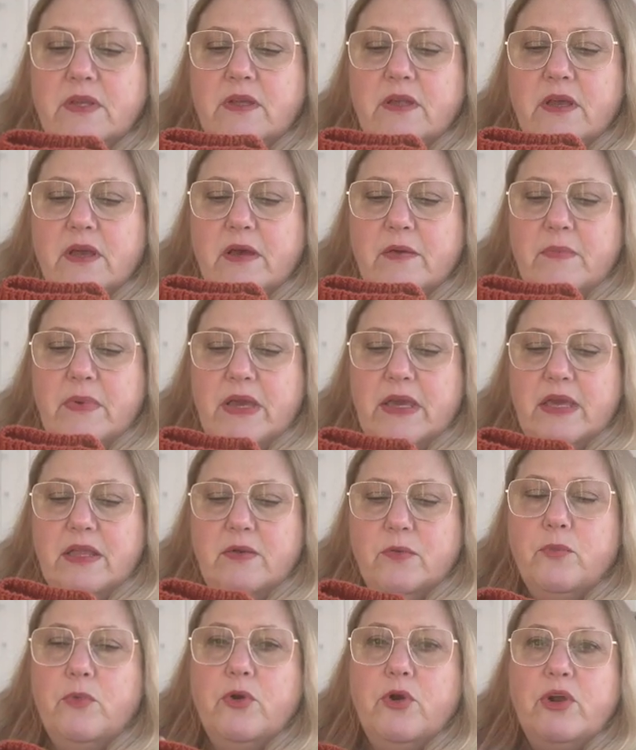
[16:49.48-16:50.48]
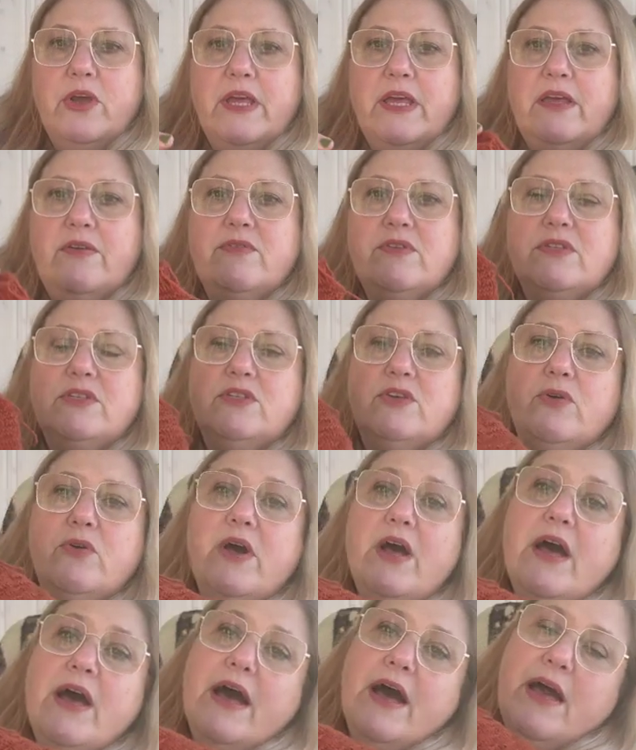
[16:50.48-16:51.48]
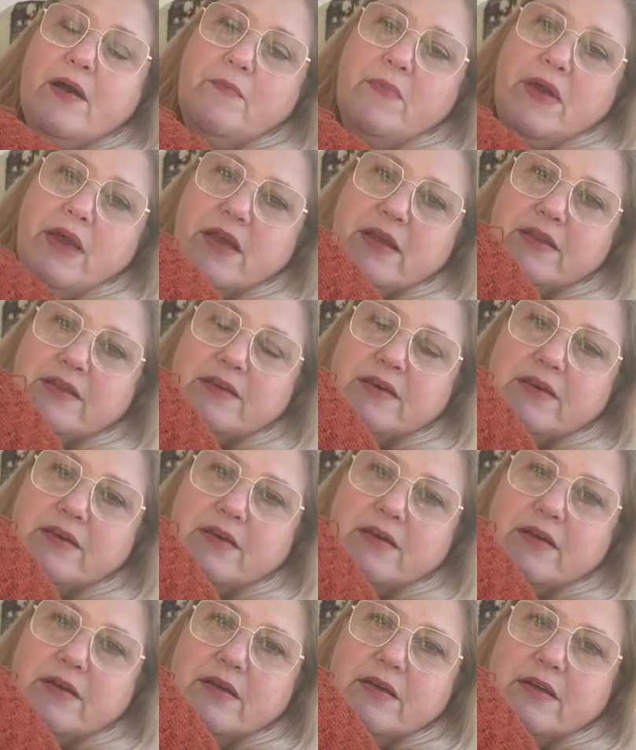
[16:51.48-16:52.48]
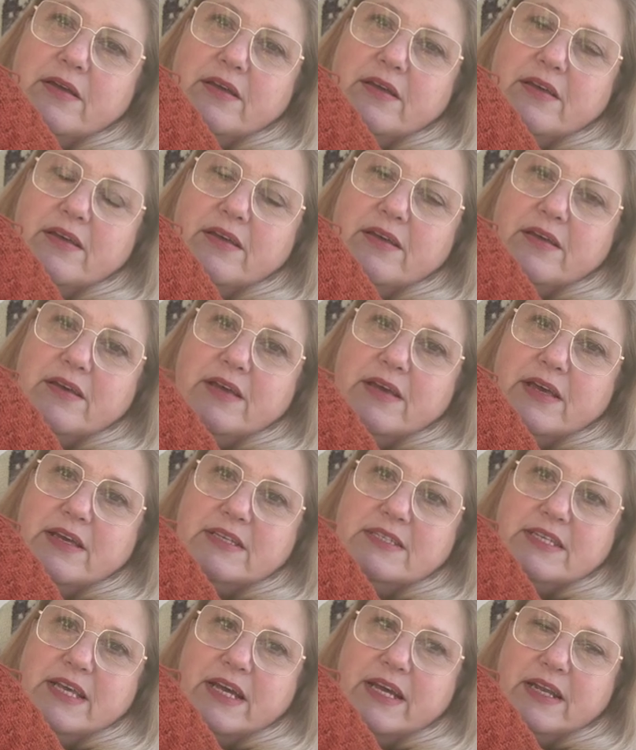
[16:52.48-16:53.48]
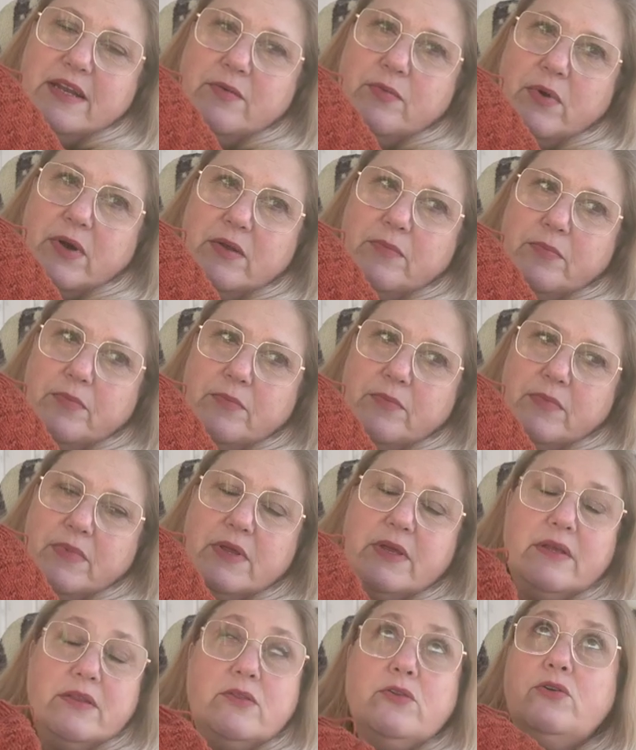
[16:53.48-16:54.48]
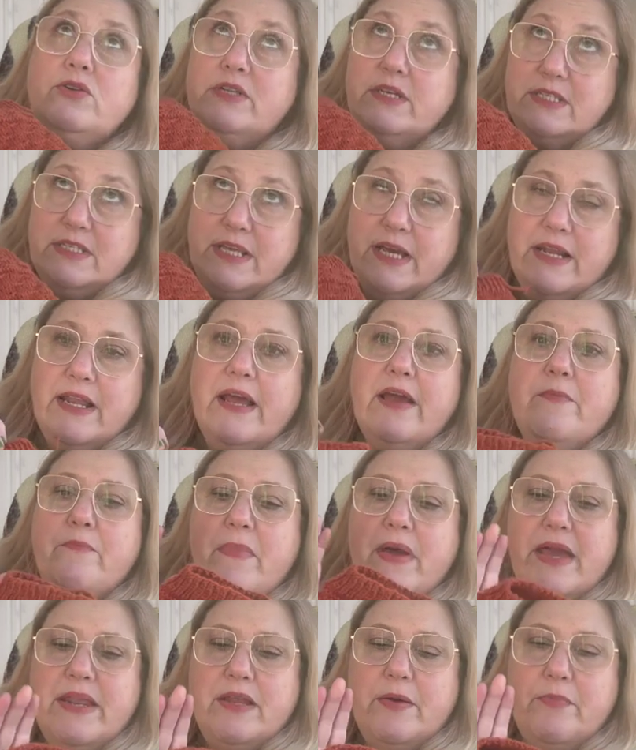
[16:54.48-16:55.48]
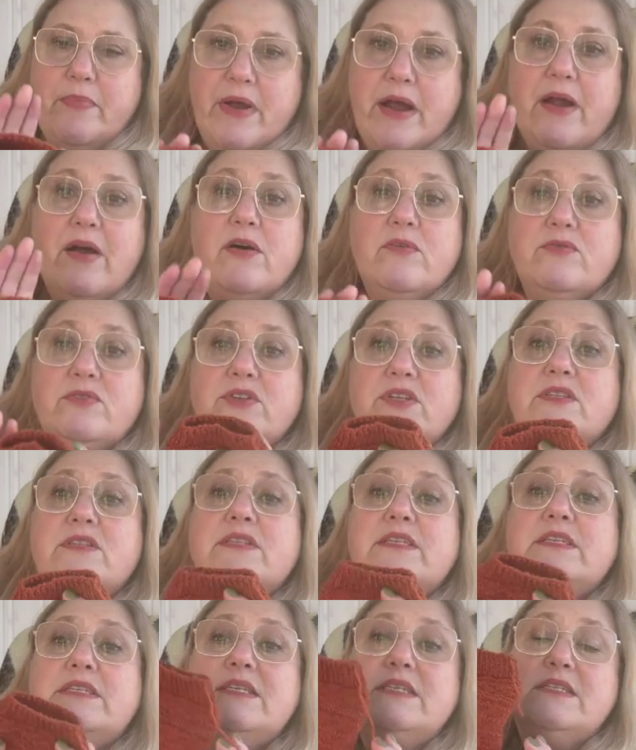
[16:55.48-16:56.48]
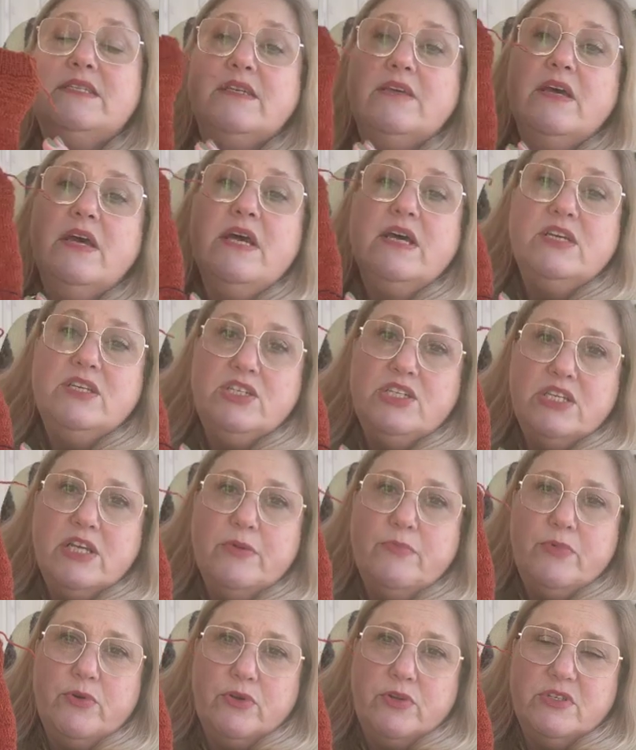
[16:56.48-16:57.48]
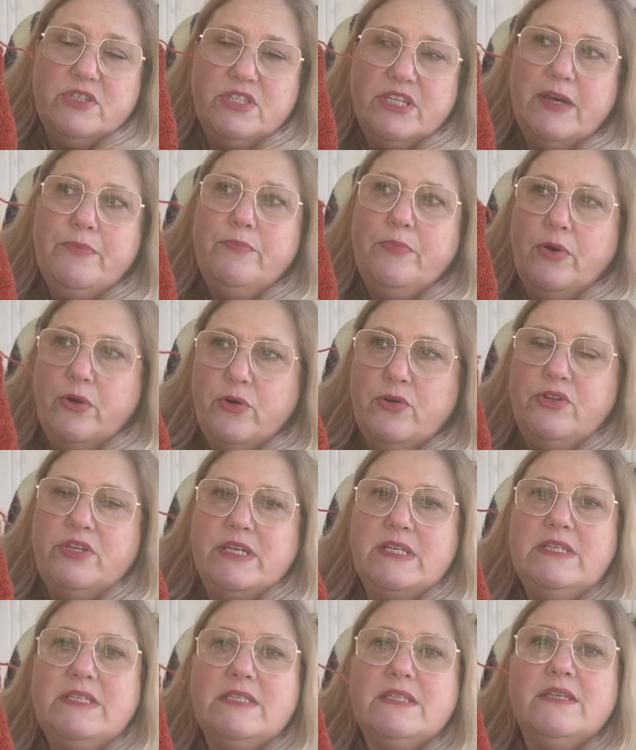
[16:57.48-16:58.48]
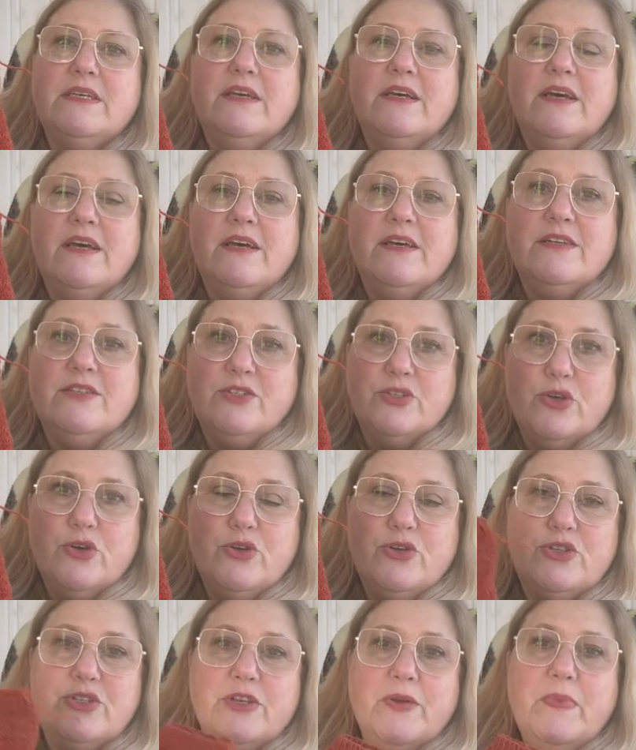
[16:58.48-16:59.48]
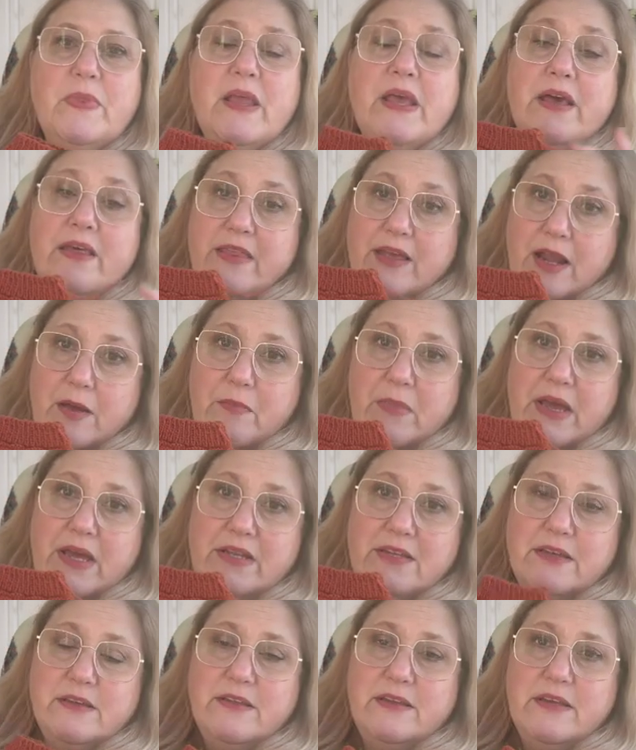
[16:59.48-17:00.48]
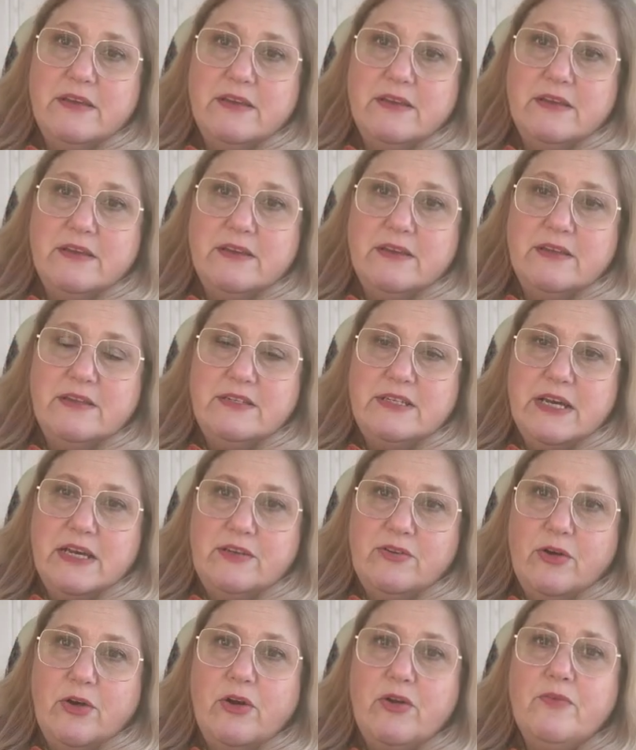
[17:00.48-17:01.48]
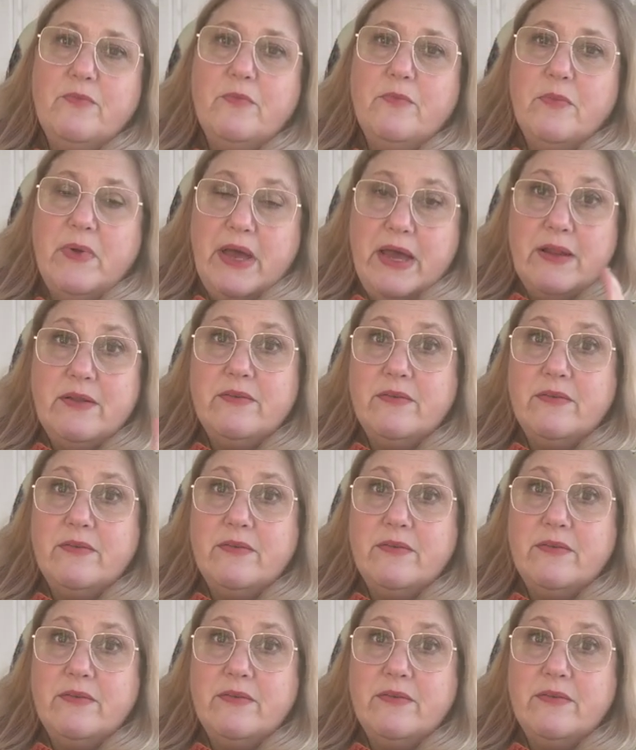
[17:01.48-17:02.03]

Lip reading: I make it work even so. I made exactly one, not exactly, I made a pair of, this is the shepherdess socks that I made in January and